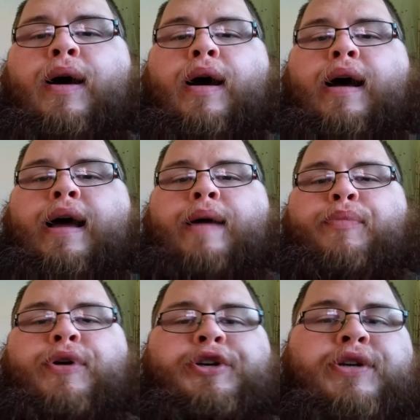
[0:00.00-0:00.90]
Uh, I
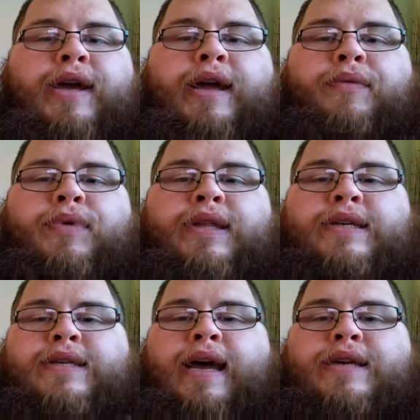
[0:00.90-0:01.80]
appreciate what
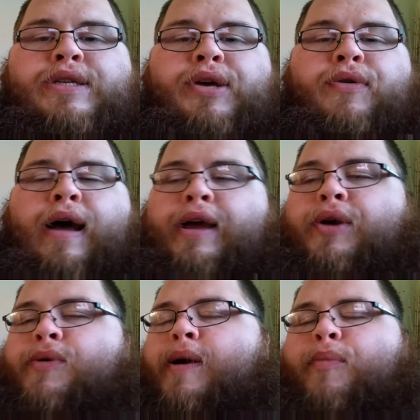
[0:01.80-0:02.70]
these guys do. I
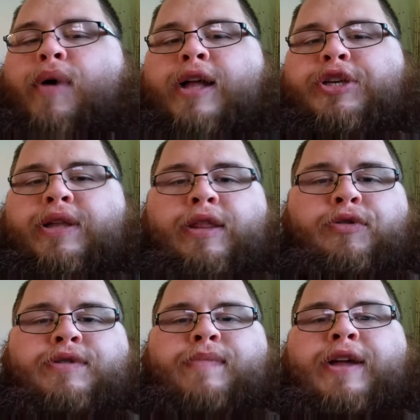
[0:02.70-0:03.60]
grew up watching
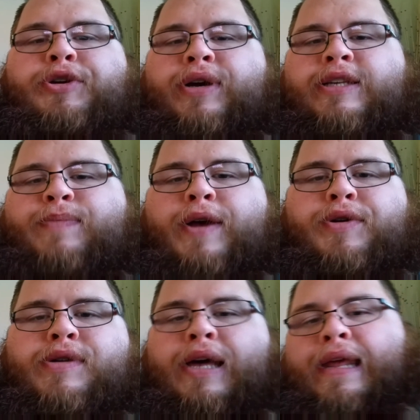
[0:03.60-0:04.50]
those MET-Rx
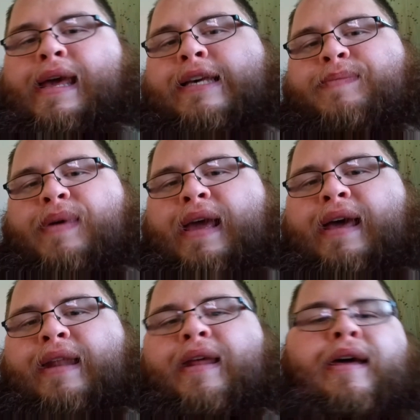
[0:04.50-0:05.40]
specials on
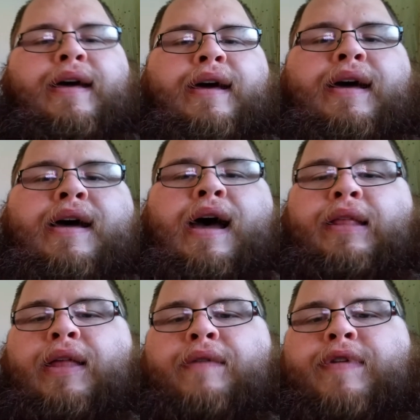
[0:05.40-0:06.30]
ESPN. I
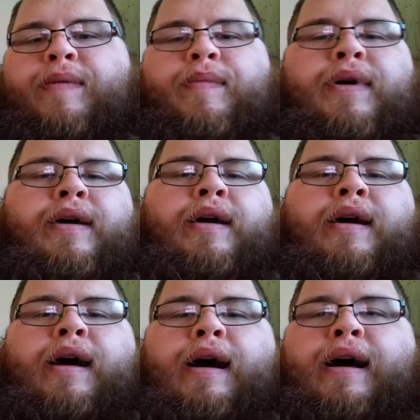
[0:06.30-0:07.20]
loved them,
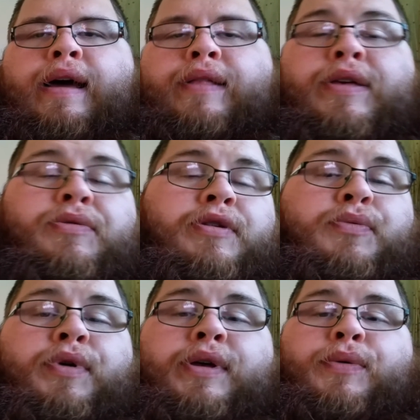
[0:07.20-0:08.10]
uh, and this was
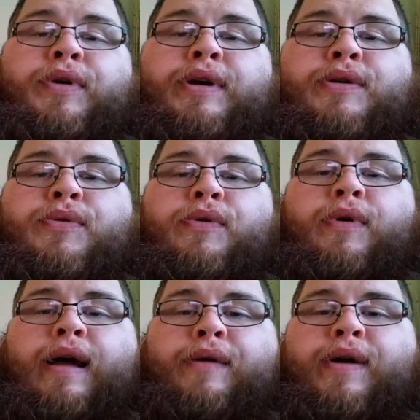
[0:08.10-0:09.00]
really, really
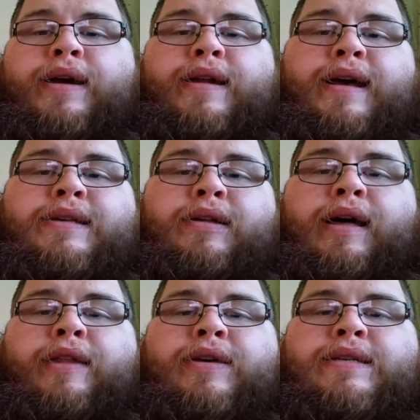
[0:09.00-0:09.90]
cool. I recognize a
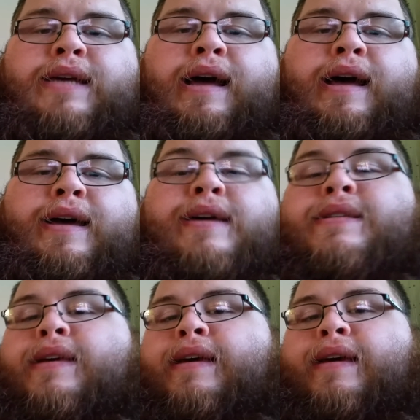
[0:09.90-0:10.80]
lot of these
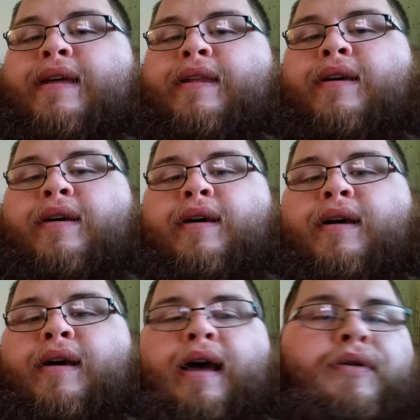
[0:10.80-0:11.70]
guys, and
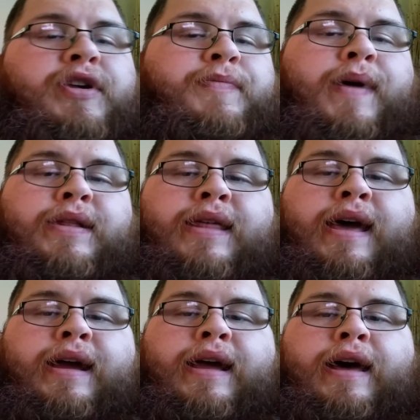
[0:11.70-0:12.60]
I respect the
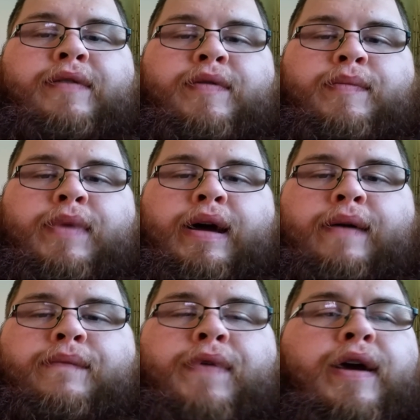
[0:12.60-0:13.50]
heck out of them.
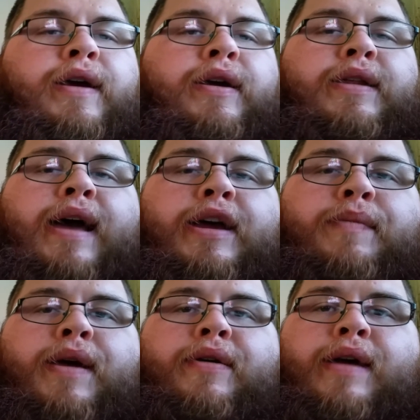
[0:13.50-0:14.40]
Um, very good
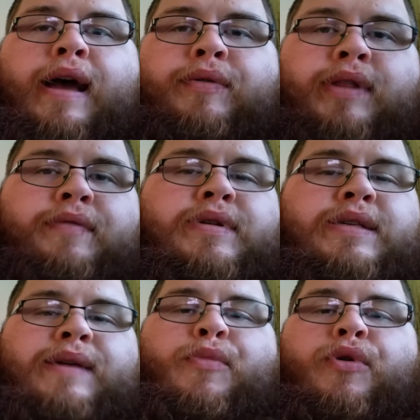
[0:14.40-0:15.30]
documentary. I would love to
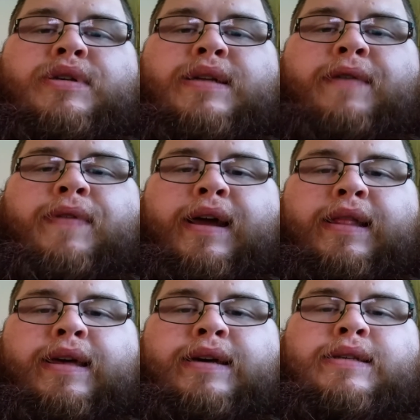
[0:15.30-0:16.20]
see more stuff
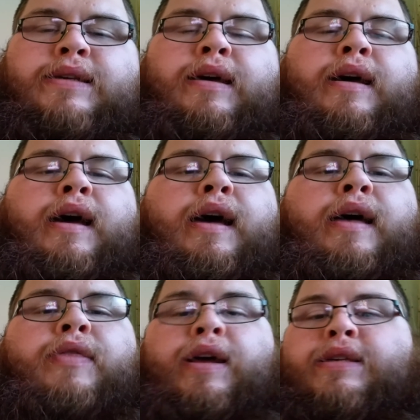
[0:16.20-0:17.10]
like this.
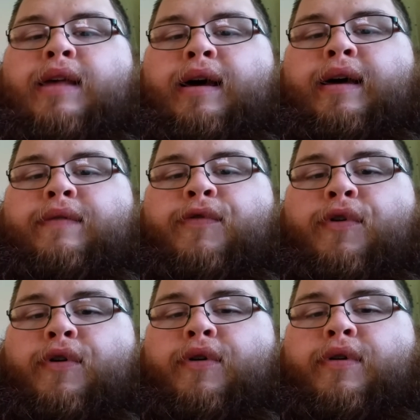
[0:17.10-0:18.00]
Thanks a lot
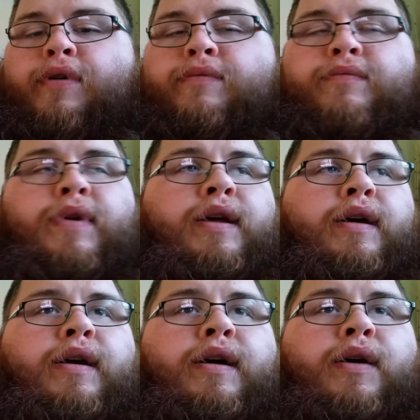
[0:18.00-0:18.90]
for
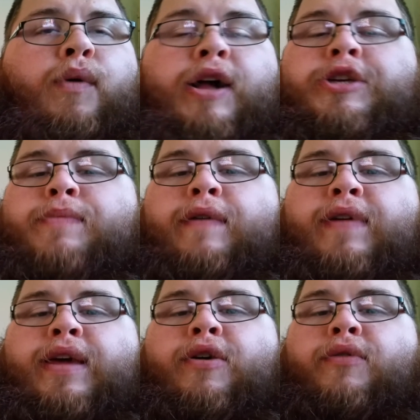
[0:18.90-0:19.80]
watching my
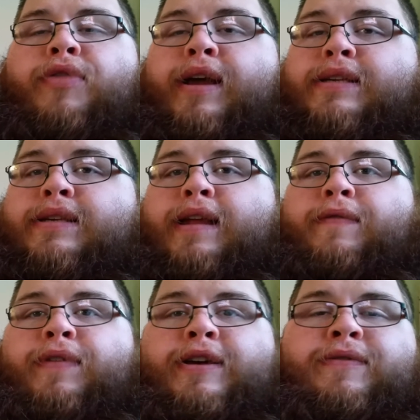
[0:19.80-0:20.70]
video. Thanks to
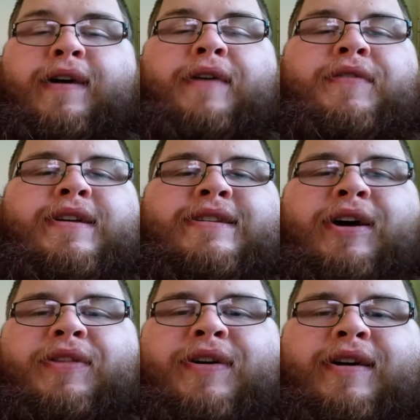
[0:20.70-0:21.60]
Netflix for having this
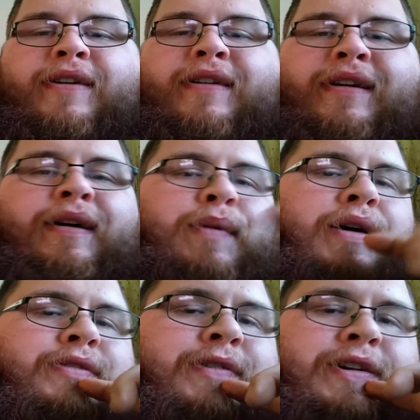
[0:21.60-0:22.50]
on there. Um,
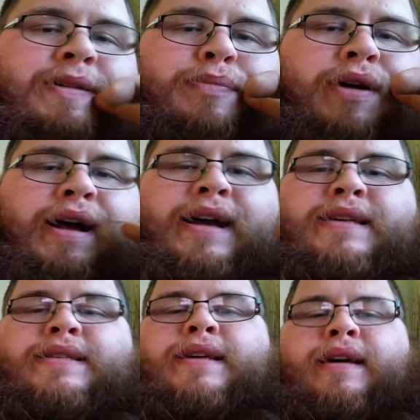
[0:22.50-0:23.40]
I was very
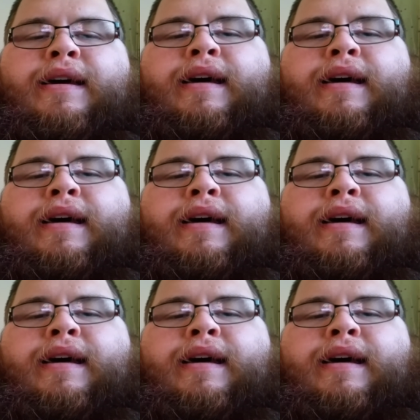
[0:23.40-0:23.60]
surprised.